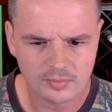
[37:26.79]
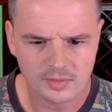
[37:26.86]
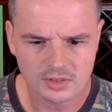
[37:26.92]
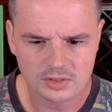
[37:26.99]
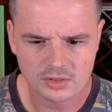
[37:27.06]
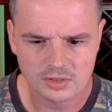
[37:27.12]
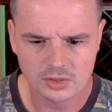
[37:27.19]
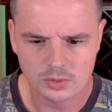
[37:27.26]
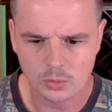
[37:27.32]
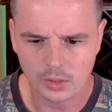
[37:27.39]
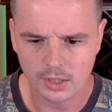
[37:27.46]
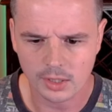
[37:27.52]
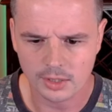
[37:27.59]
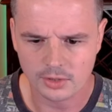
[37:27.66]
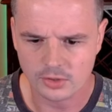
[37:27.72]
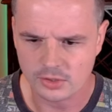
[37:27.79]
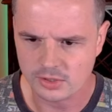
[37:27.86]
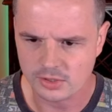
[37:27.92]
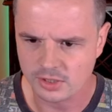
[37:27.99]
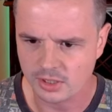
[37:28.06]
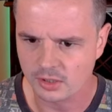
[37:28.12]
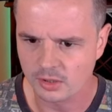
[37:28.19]
It's quite
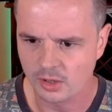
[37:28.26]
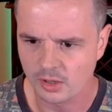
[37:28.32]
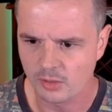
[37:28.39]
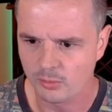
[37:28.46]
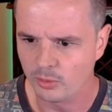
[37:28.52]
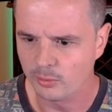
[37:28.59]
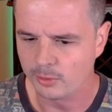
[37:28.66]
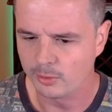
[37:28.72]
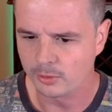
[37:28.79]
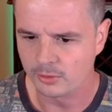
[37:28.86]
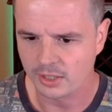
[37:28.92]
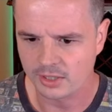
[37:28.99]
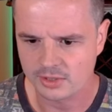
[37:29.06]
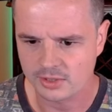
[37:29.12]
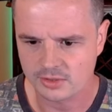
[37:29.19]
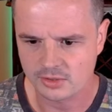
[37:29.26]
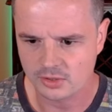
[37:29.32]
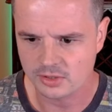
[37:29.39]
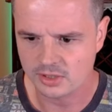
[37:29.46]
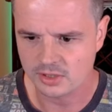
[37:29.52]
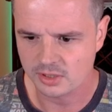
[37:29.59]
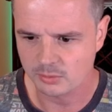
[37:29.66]
interesting. The more modern decks don't
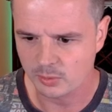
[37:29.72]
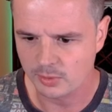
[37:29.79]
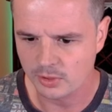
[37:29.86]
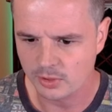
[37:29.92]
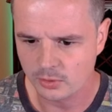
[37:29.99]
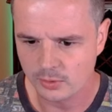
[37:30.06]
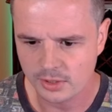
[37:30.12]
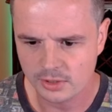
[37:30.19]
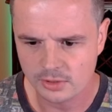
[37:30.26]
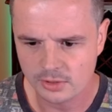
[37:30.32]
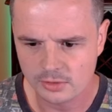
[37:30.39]
seem to be doing it.